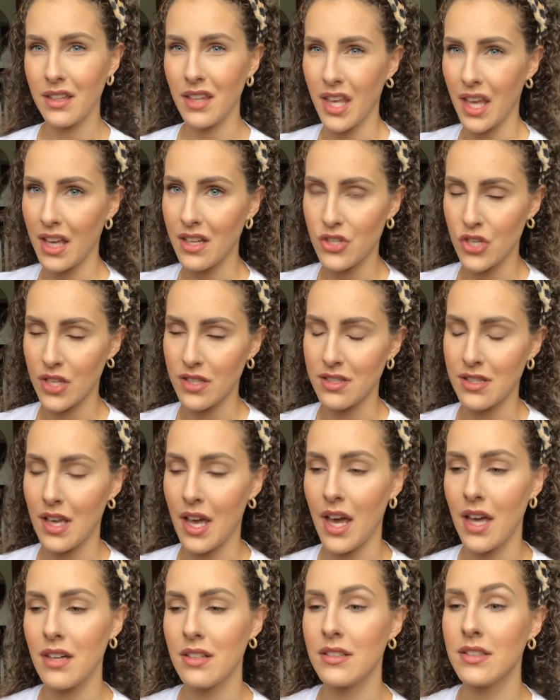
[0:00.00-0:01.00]
Can't just
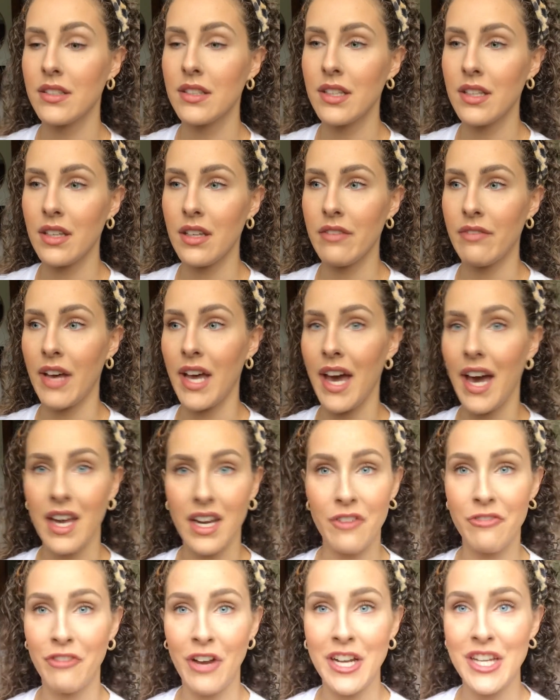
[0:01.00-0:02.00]
yet. If I had
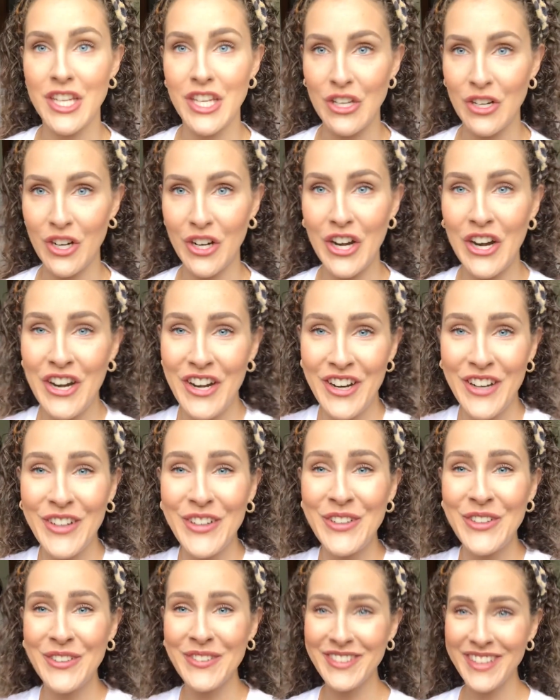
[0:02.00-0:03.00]
a friend here
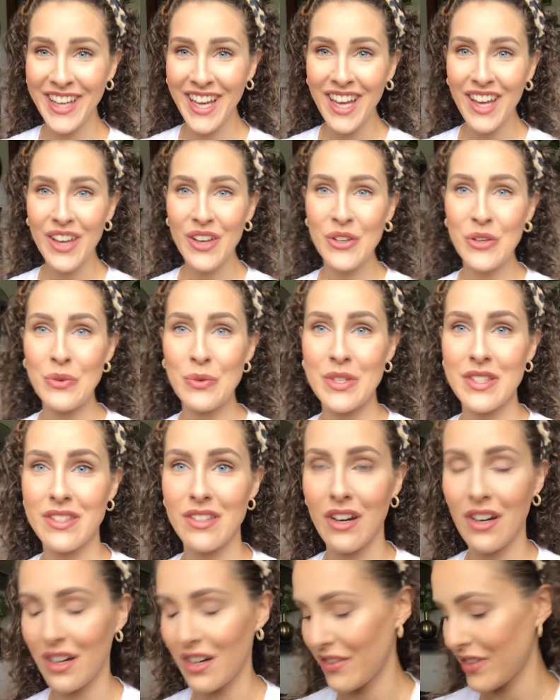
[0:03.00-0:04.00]
who was
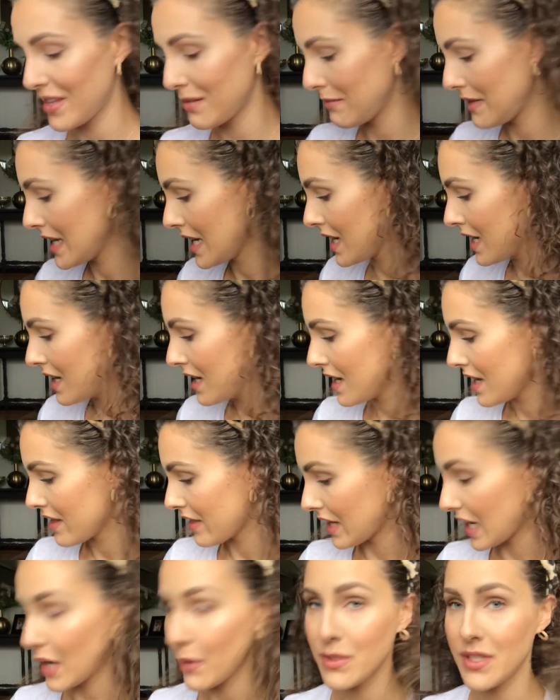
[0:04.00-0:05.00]
darker than me,
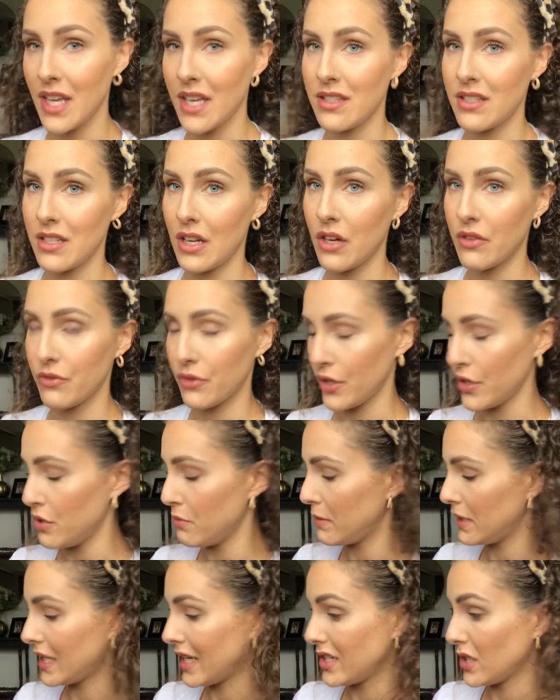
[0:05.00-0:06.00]
then I would test it out for you,
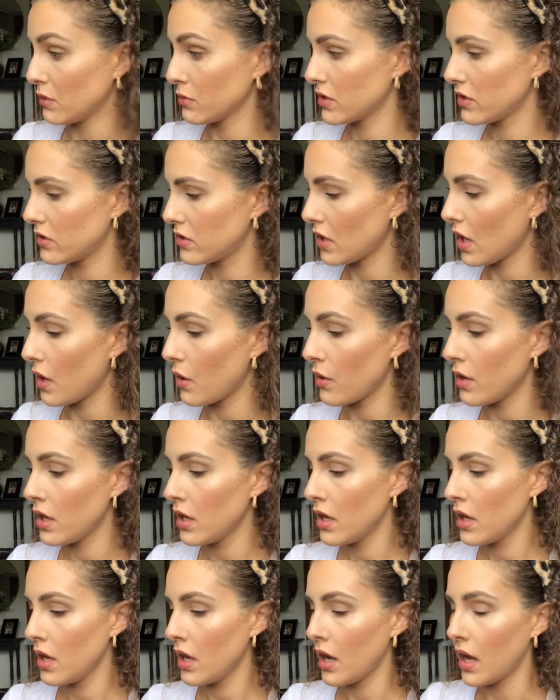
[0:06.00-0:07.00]
but I don't. So,
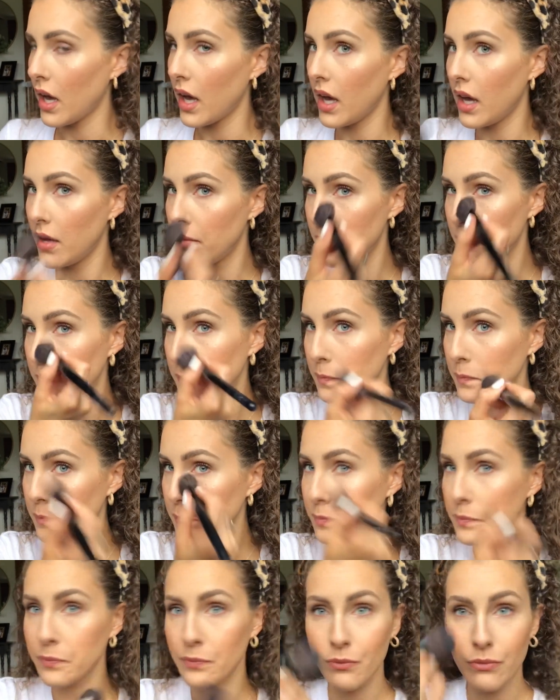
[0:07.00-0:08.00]

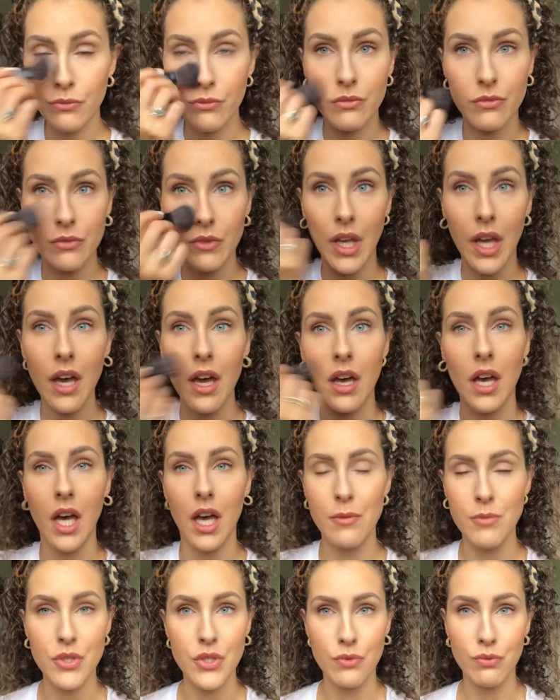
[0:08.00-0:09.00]
yeah,
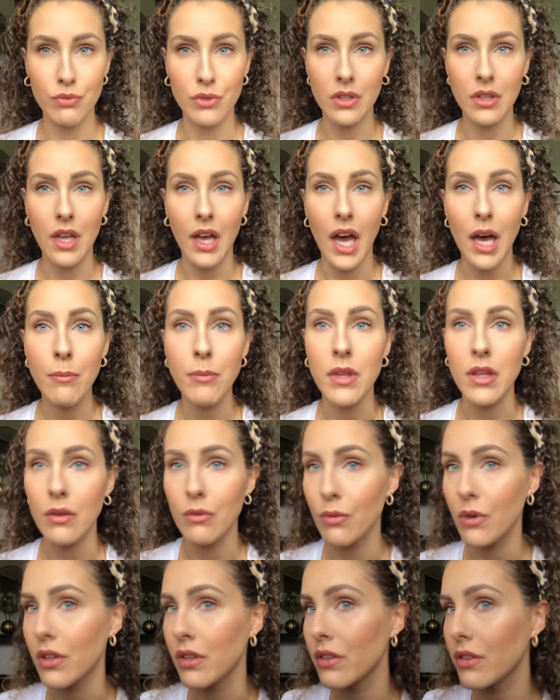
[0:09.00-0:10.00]
I'm just really happy
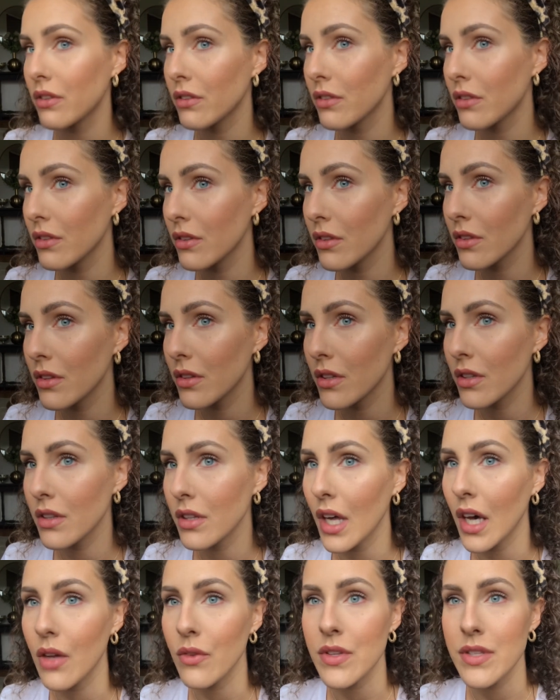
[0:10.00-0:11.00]
with
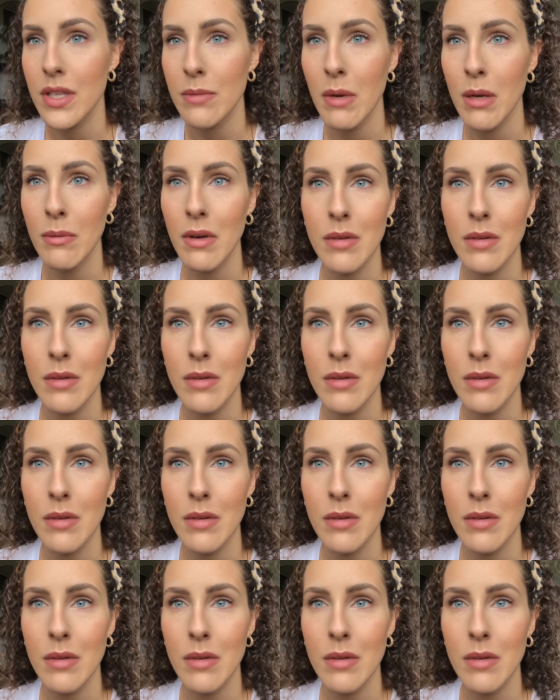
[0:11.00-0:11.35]
how these come out.